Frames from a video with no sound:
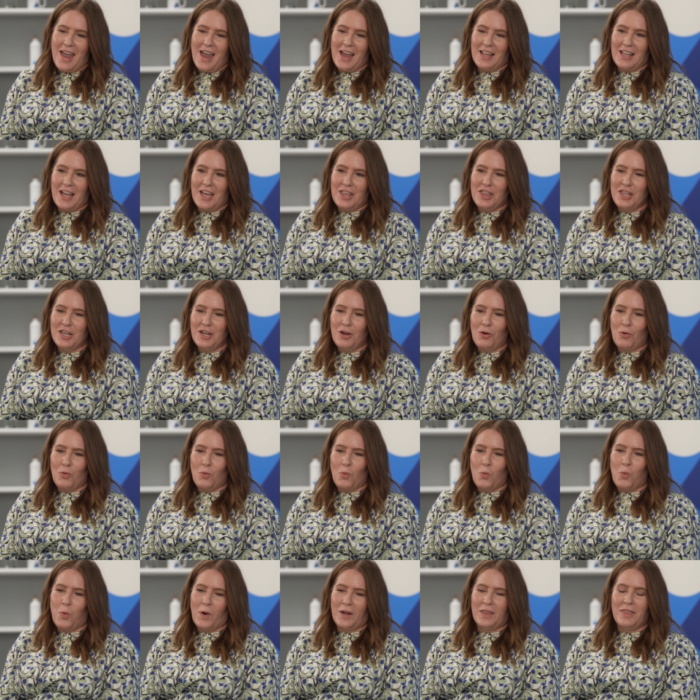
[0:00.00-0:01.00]
and I think
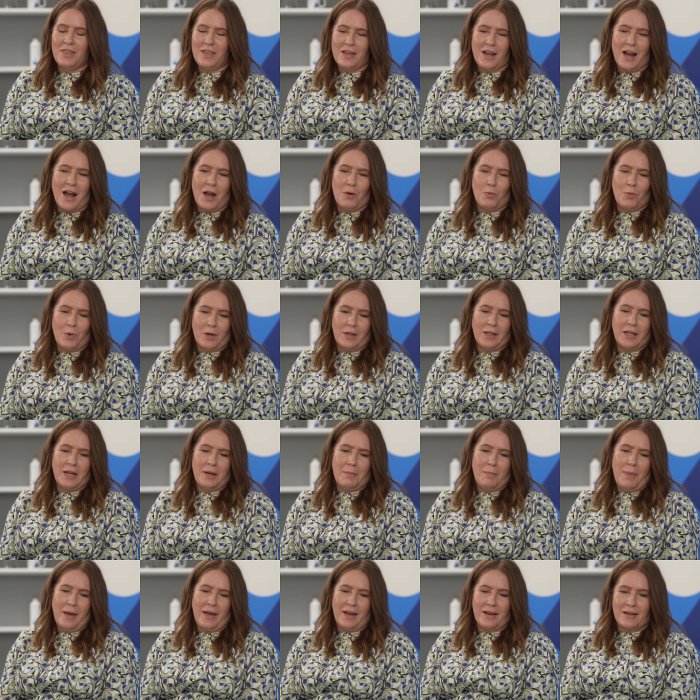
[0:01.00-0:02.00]
one thing I
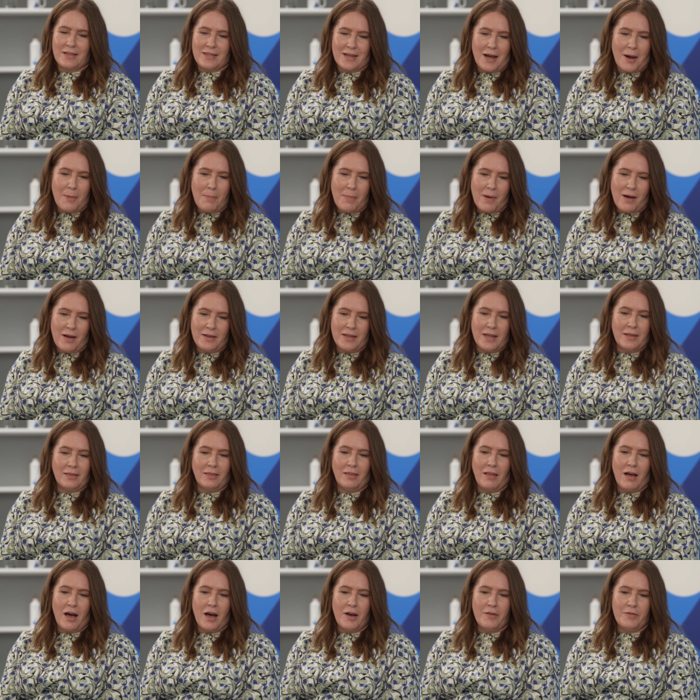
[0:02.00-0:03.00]
really picked up on
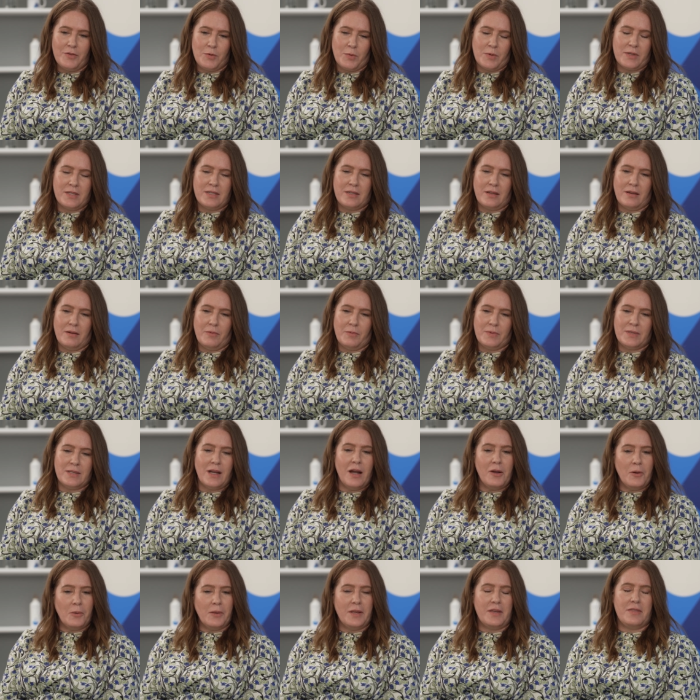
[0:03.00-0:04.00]
and loved was was
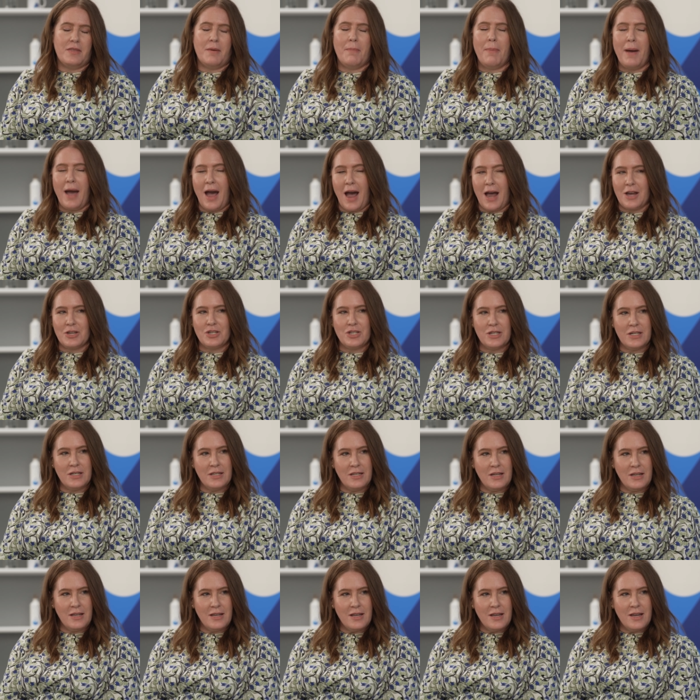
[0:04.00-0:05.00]
not only the
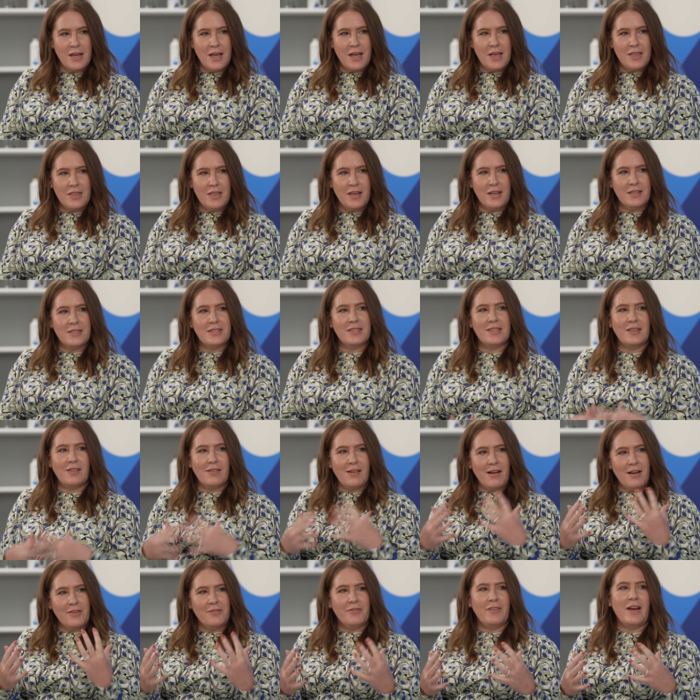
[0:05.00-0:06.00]
passion that
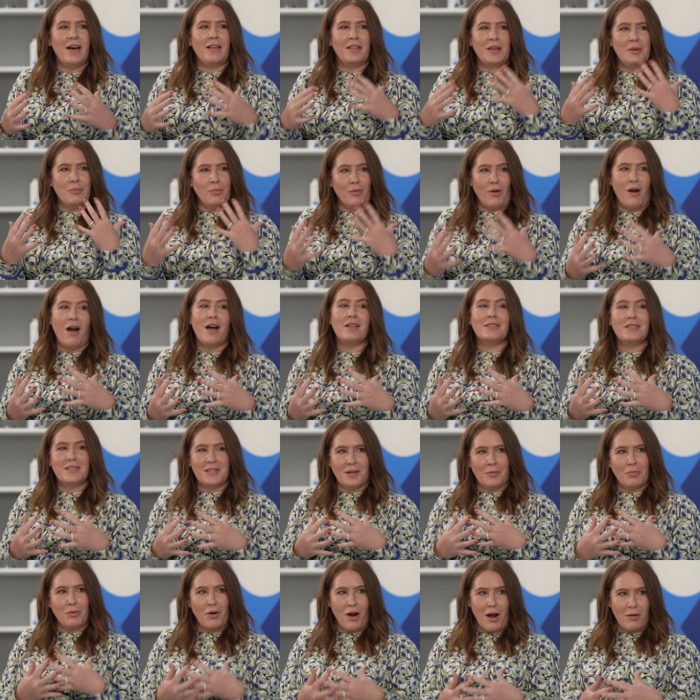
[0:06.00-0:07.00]
Silicon Valley brought
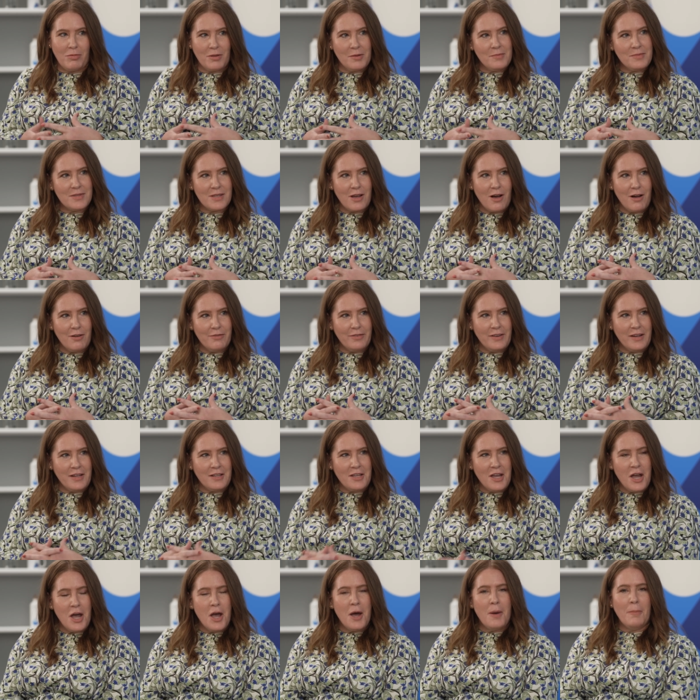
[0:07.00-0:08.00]
to problem
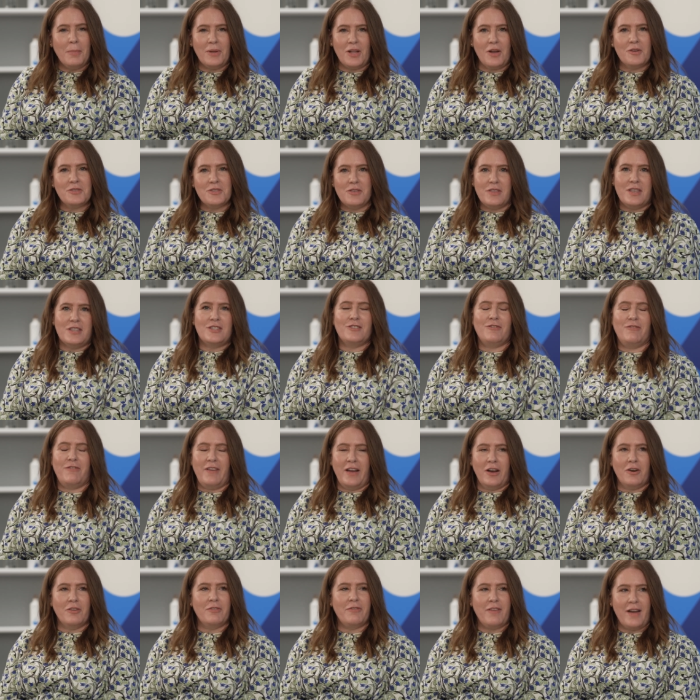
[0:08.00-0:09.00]
solving, but also this
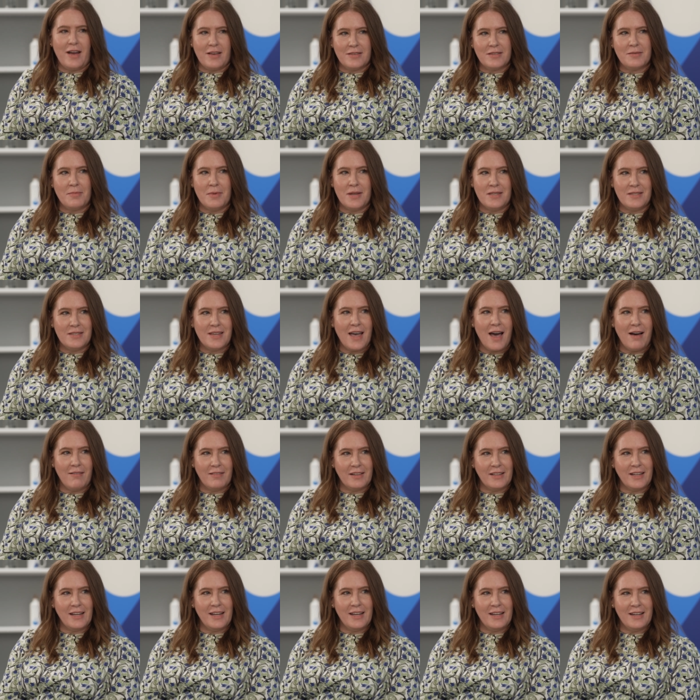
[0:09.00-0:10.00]
fail fast
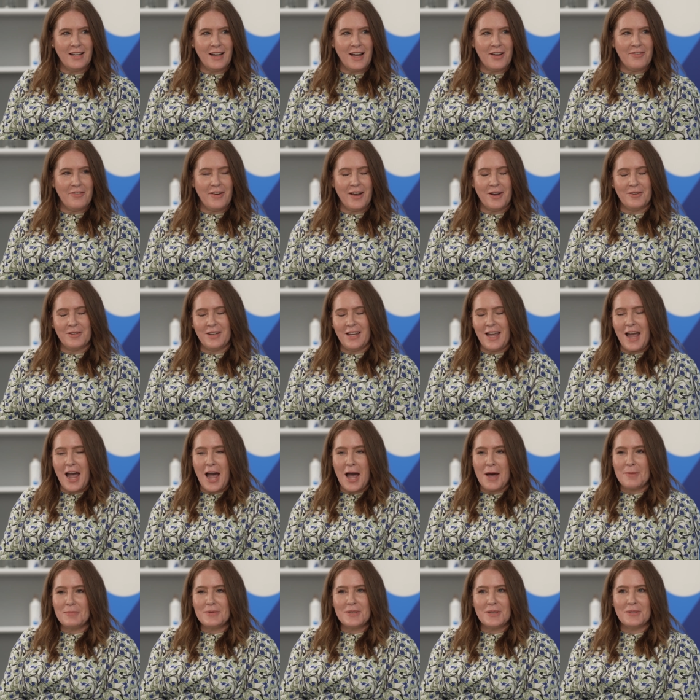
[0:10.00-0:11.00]
mentality. I found it
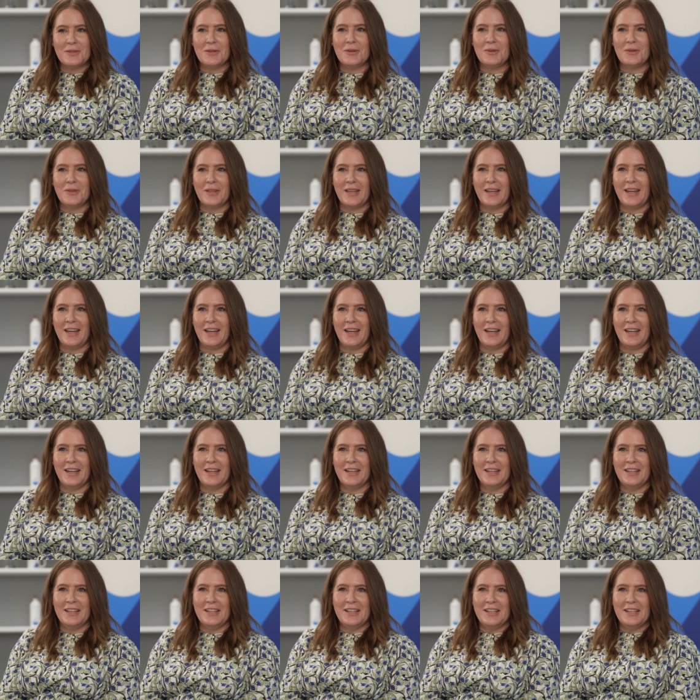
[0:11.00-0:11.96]
absolutely